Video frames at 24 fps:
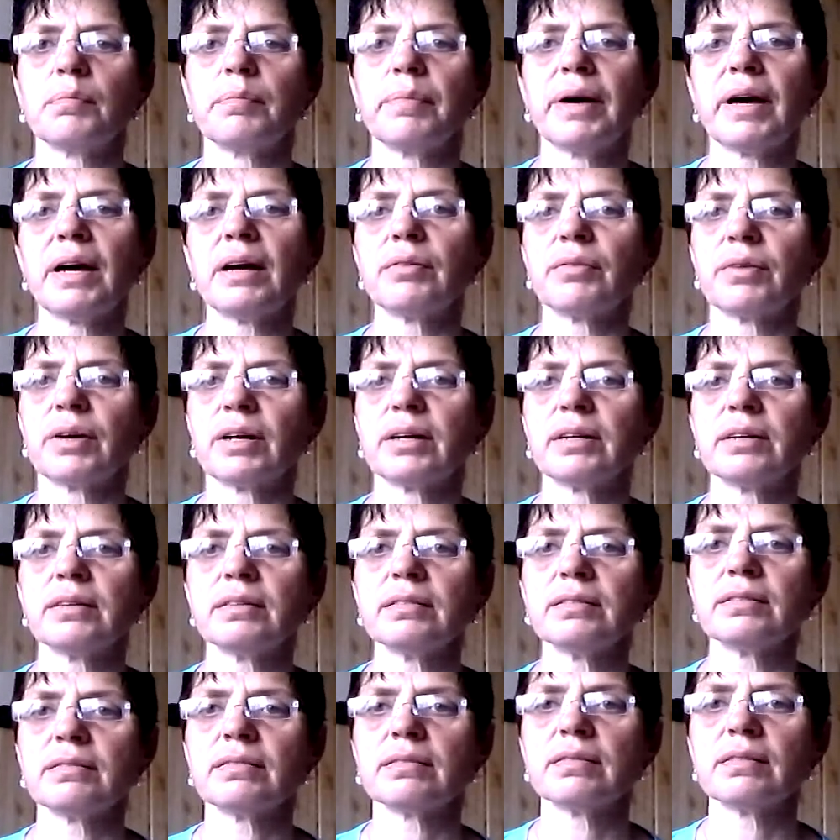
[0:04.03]

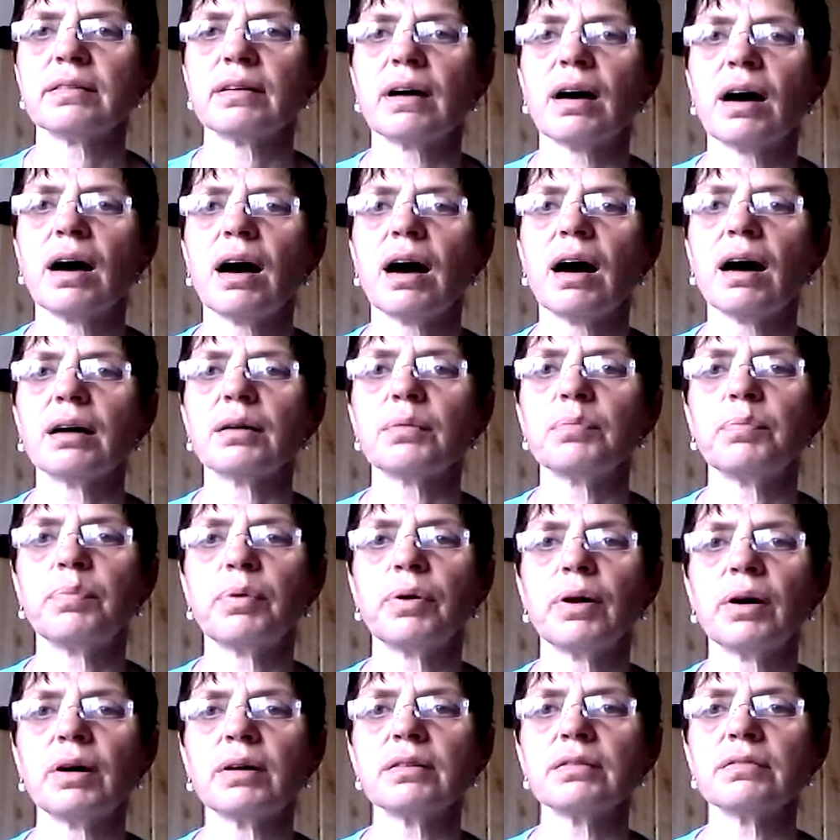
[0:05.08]
Bearings are
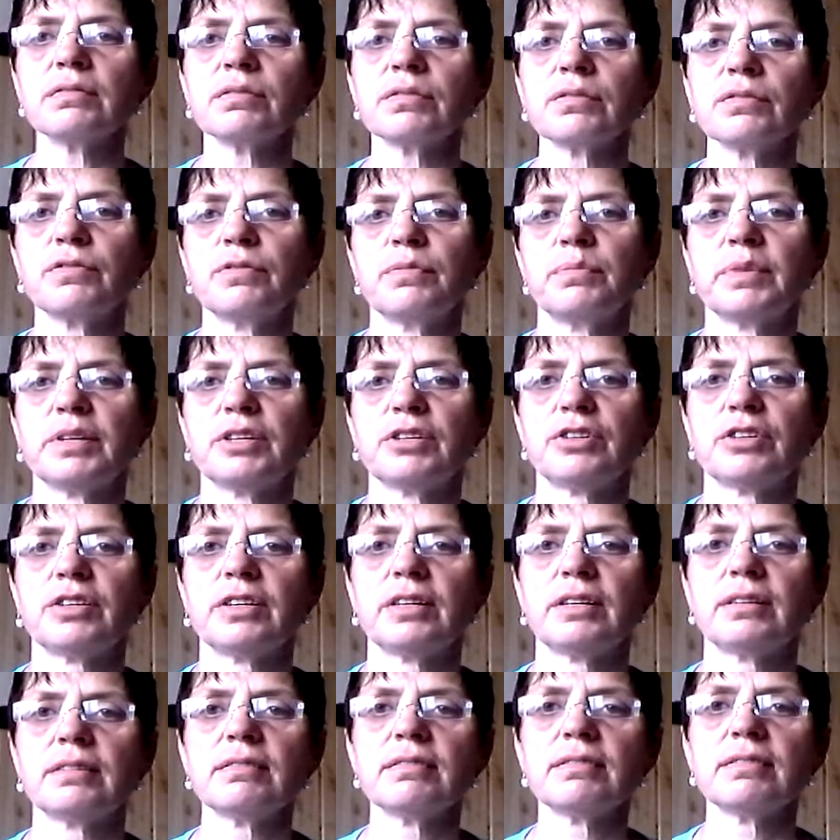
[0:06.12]
parts of
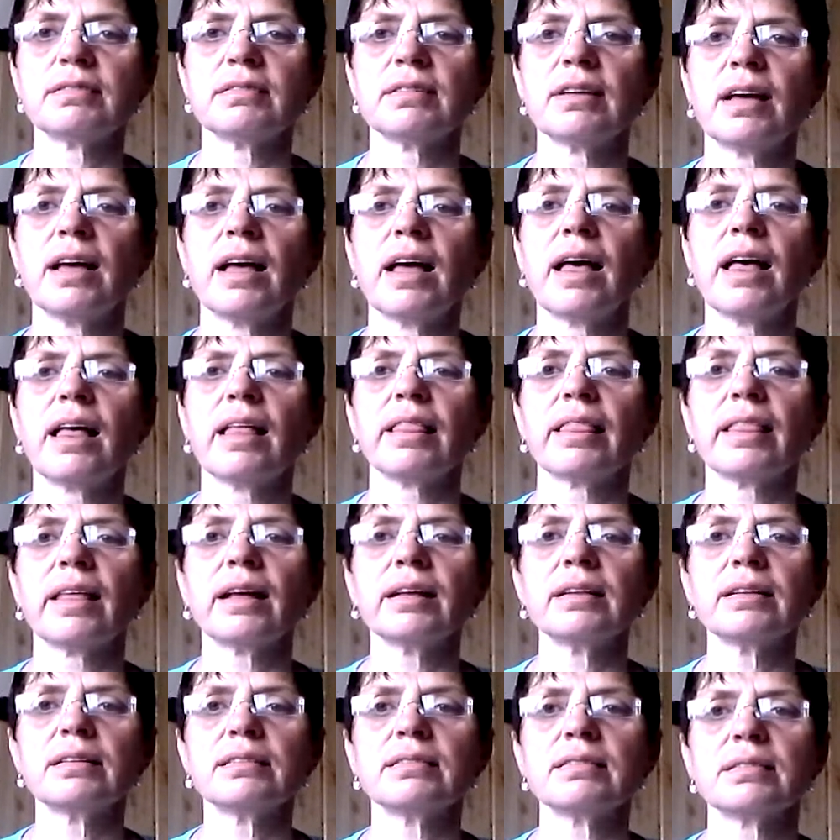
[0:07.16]
machines
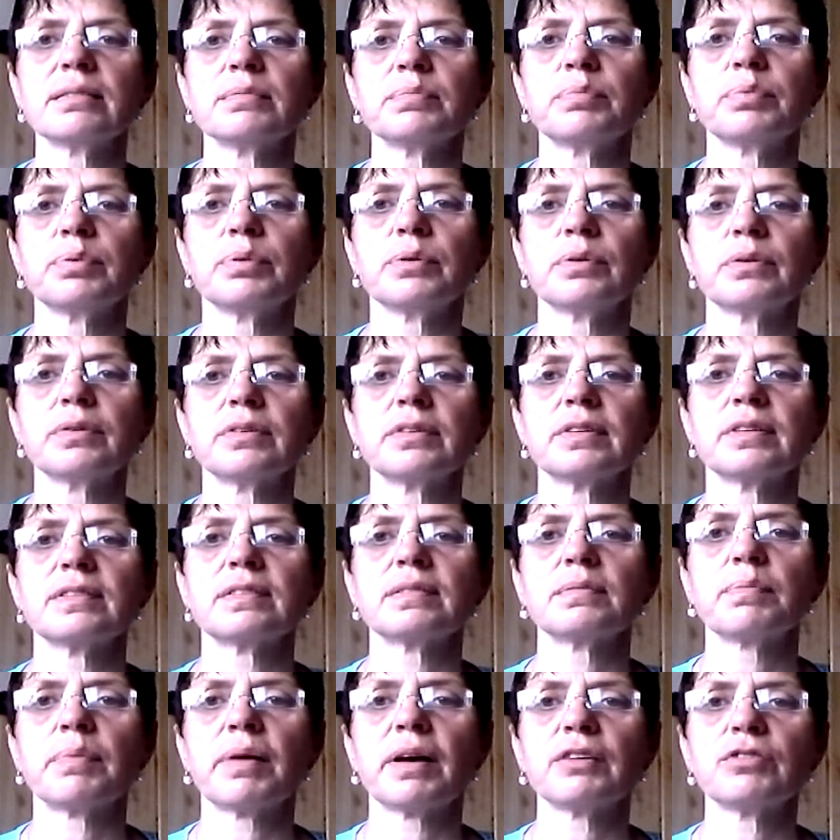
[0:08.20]
that support
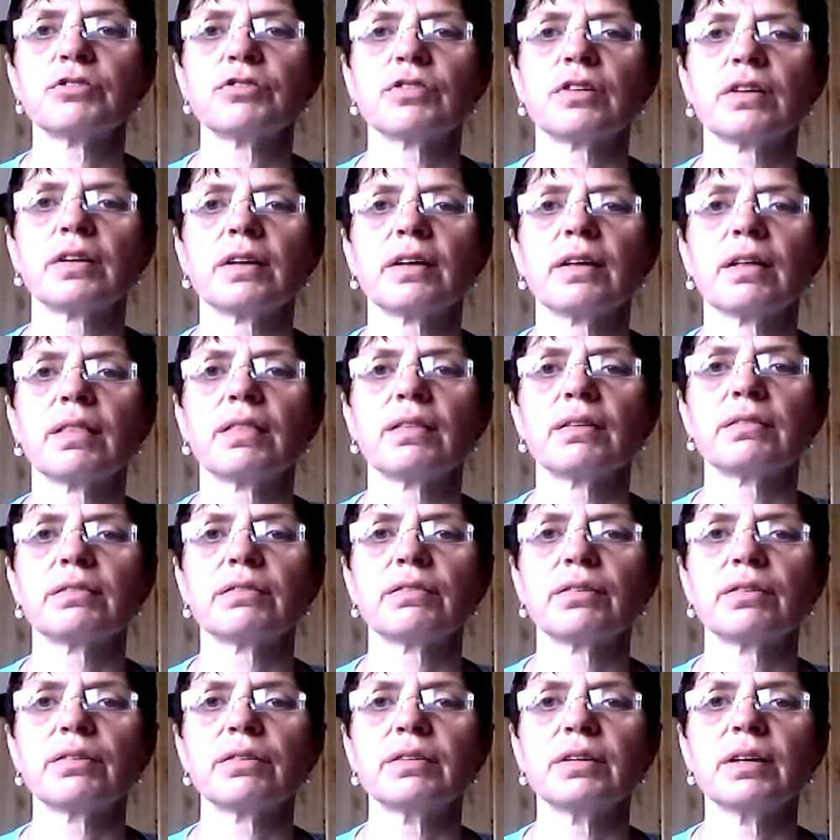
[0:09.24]
especially the
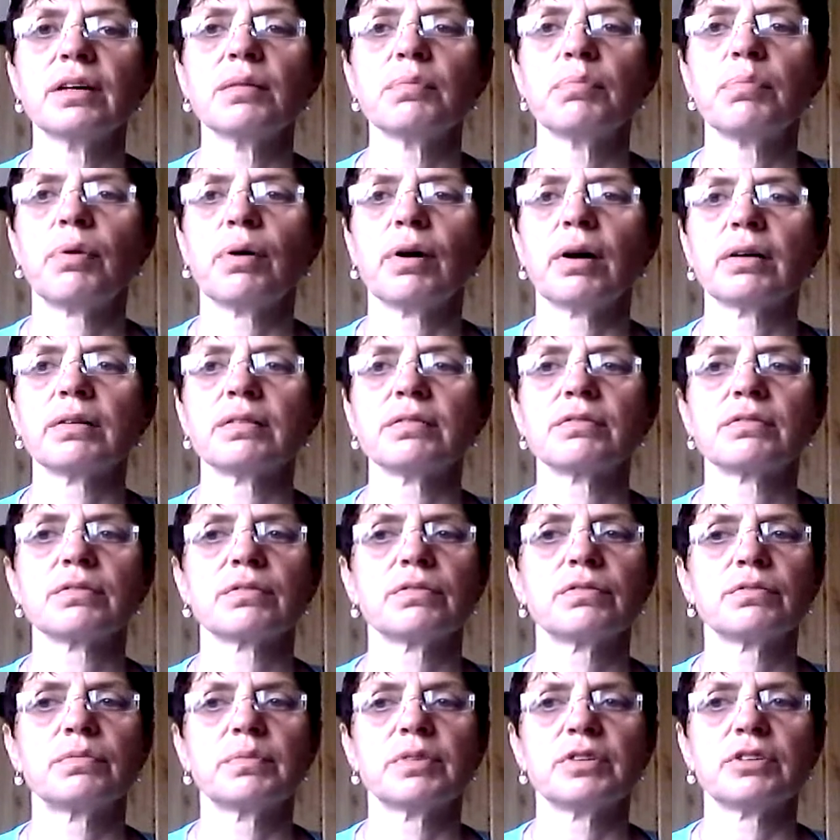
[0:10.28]
turning parts
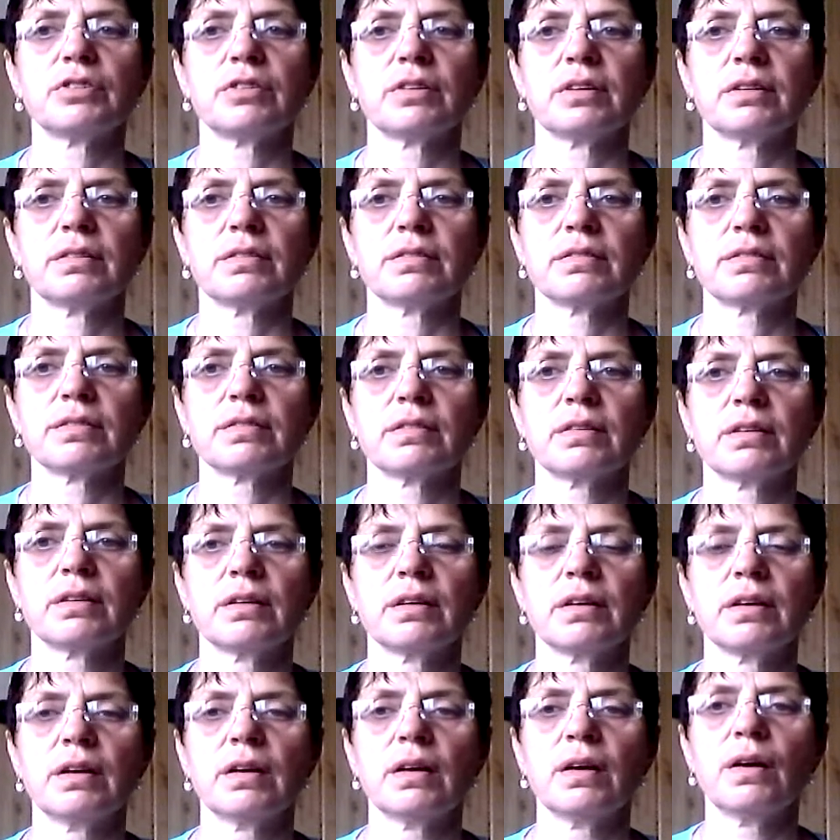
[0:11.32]
of machines.
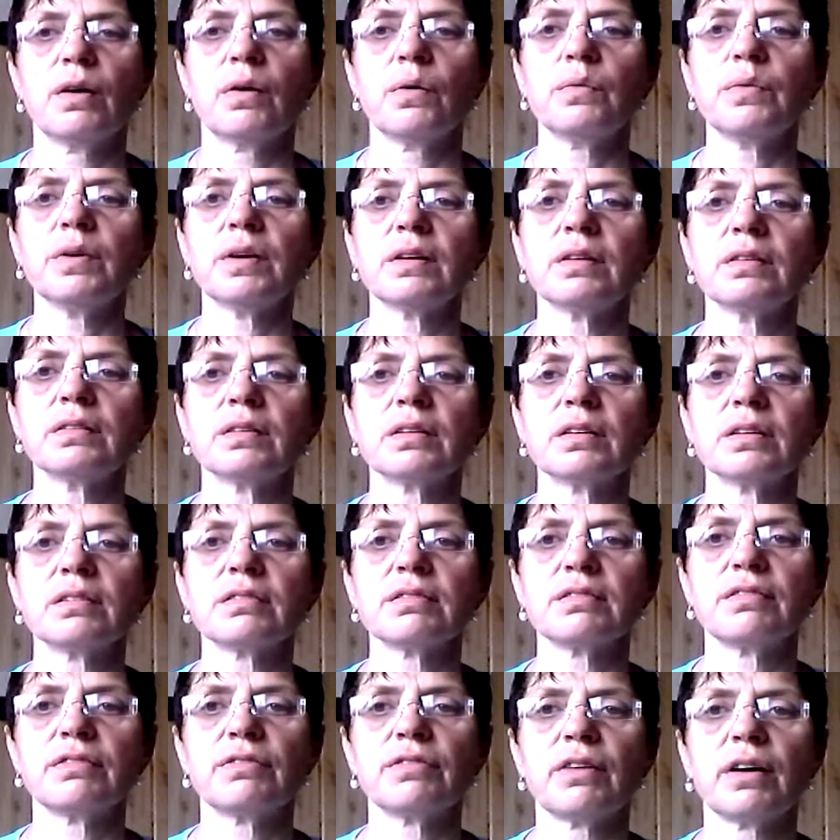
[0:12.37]
We can
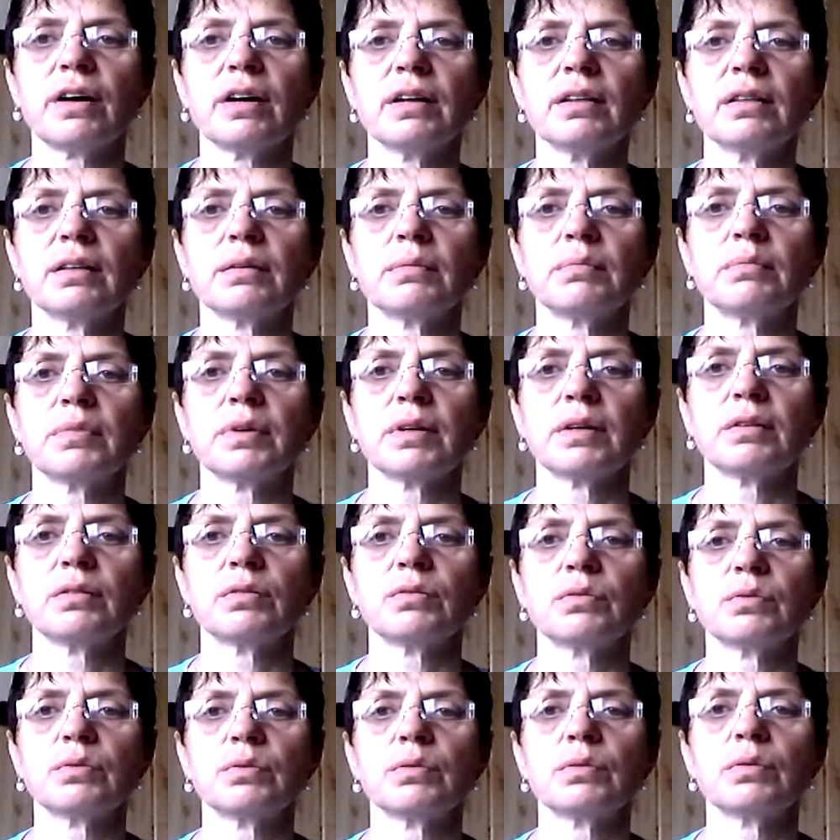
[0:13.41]
classify them
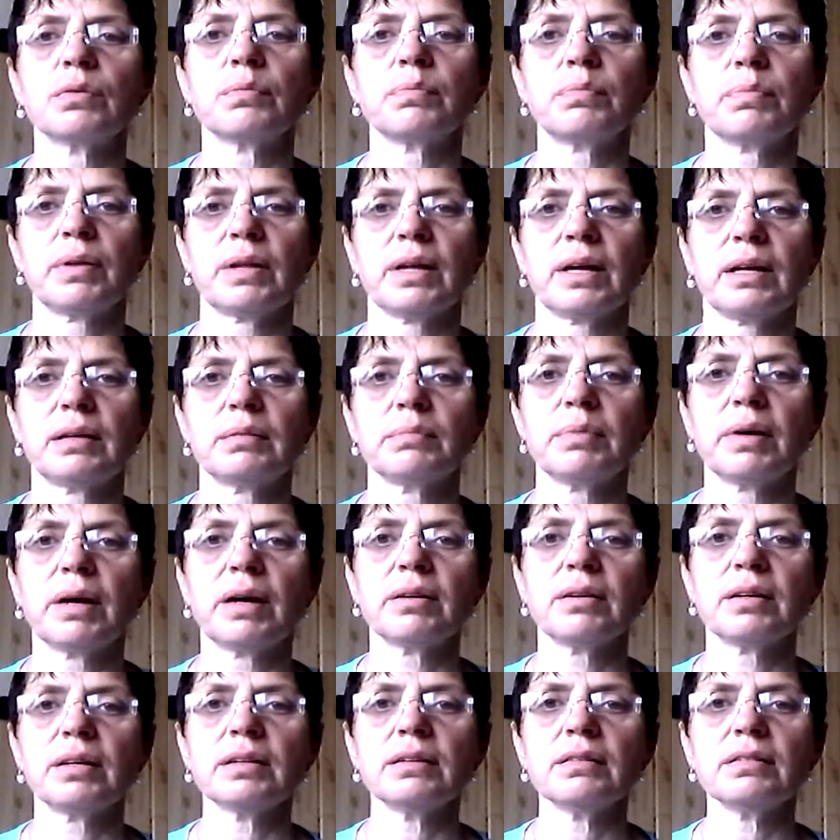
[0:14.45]
into plain
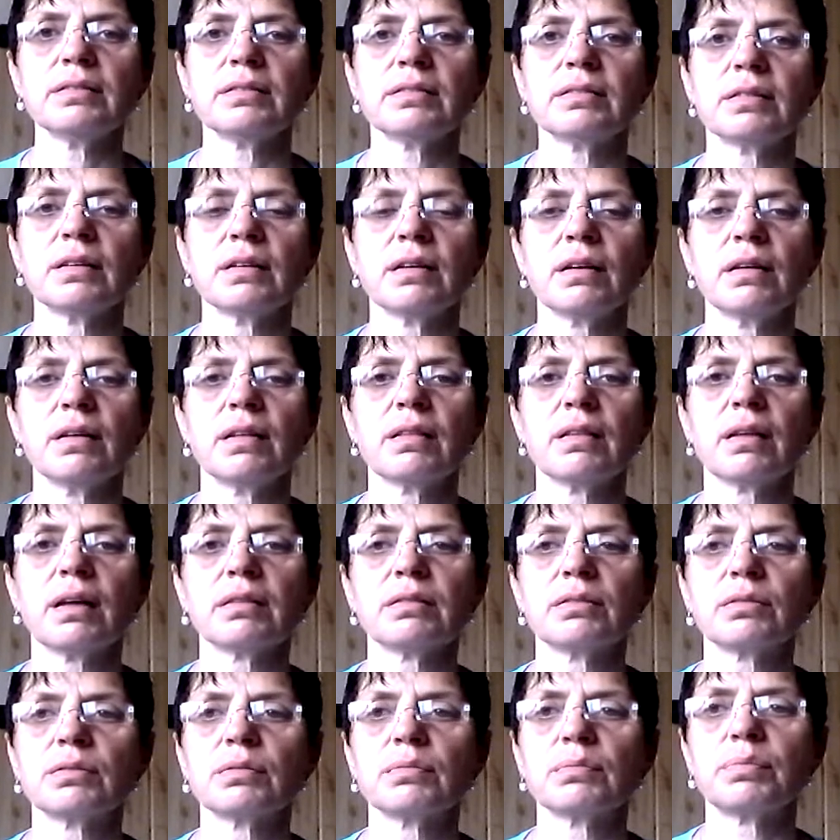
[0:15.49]
bearings
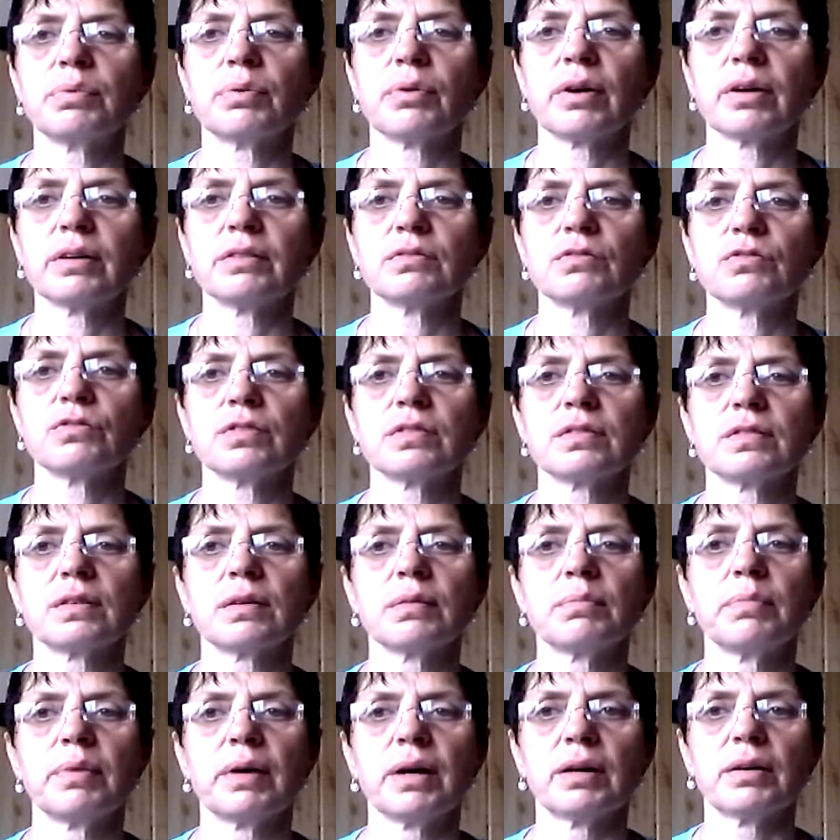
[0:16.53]
that comprise just
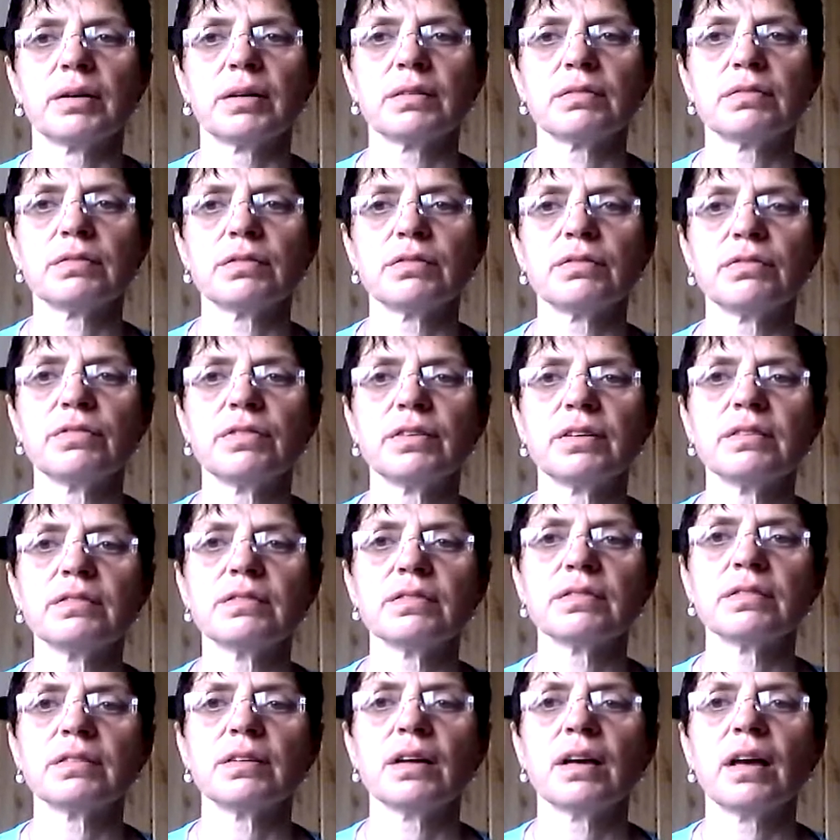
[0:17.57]
a bearing
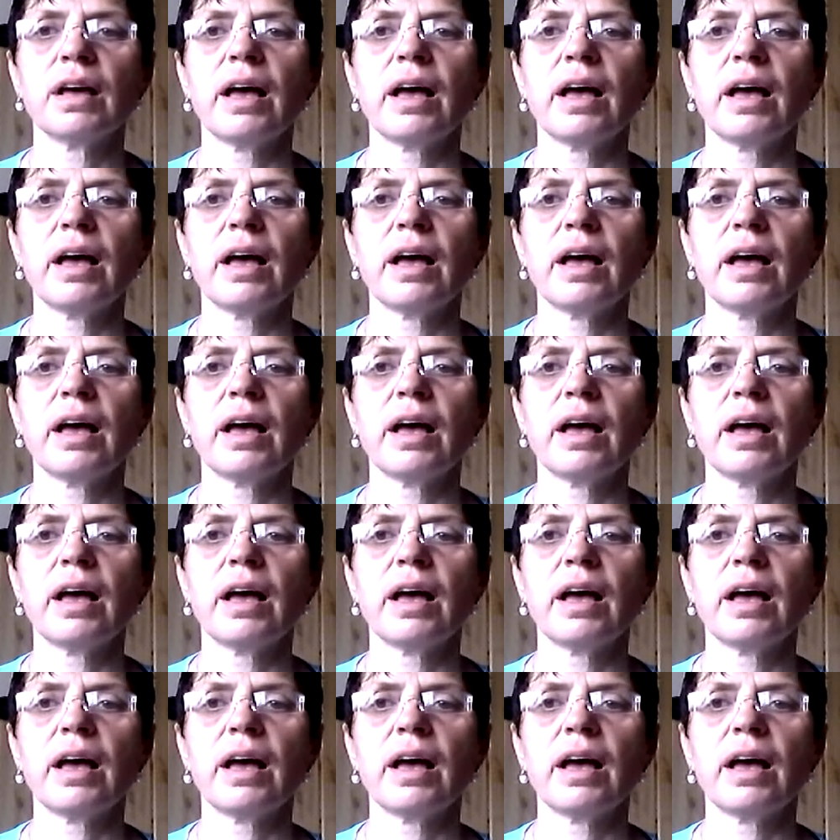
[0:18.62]
surface,